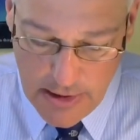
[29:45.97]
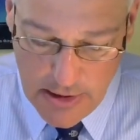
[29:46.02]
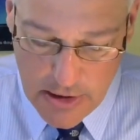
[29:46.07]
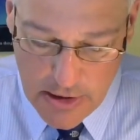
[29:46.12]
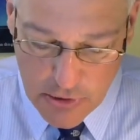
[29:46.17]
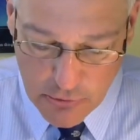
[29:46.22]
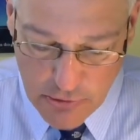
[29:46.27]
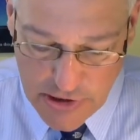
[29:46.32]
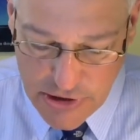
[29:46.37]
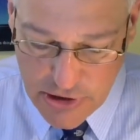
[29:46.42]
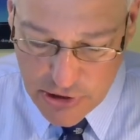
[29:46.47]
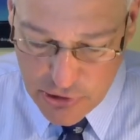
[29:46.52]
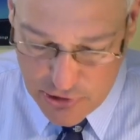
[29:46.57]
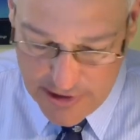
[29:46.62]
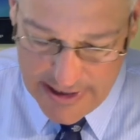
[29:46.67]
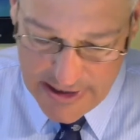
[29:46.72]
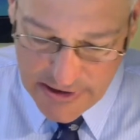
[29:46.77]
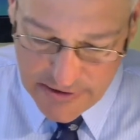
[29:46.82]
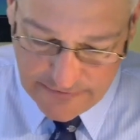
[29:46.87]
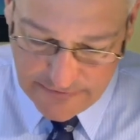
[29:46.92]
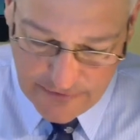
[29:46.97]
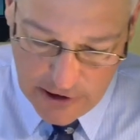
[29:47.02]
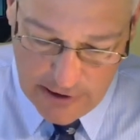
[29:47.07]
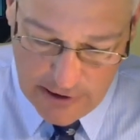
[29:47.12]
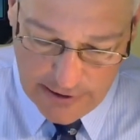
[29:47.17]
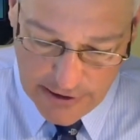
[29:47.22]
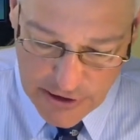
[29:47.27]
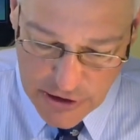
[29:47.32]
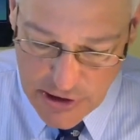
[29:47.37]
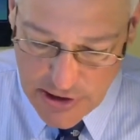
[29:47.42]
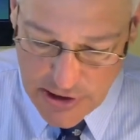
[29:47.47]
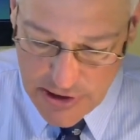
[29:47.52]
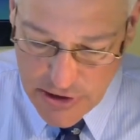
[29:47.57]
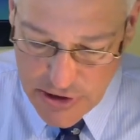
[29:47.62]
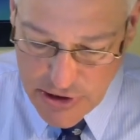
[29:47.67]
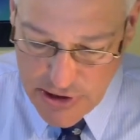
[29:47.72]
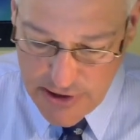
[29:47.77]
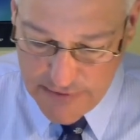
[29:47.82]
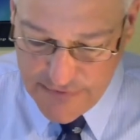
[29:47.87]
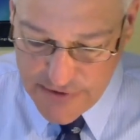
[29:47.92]
Risk transference
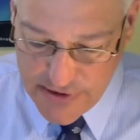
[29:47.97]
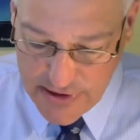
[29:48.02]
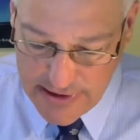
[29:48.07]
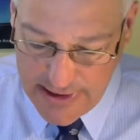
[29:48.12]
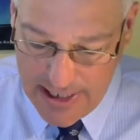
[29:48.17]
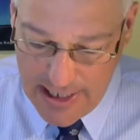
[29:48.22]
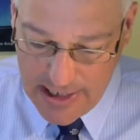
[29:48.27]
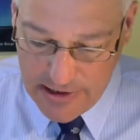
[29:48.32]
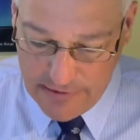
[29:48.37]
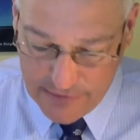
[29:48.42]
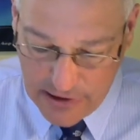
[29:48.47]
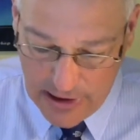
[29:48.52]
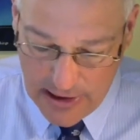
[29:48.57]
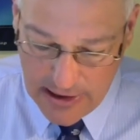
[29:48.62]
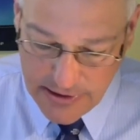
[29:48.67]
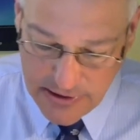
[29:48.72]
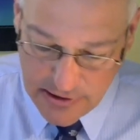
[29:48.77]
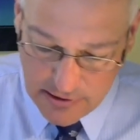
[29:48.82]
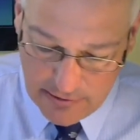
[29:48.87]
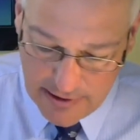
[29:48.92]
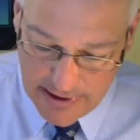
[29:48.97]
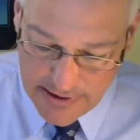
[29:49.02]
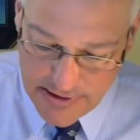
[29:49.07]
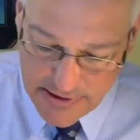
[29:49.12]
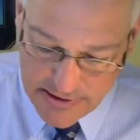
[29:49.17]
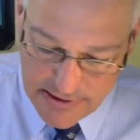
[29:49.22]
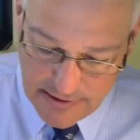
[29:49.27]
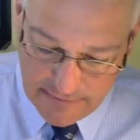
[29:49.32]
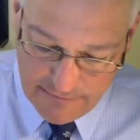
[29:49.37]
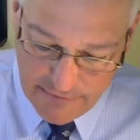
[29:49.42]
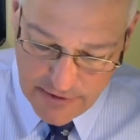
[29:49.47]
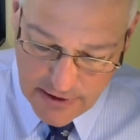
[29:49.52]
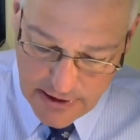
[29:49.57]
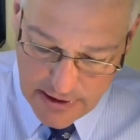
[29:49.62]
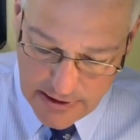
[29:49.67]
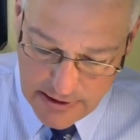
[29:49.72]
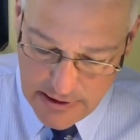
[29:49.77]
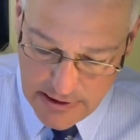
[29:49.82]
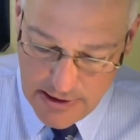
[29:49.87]
shifts the negative consequences of the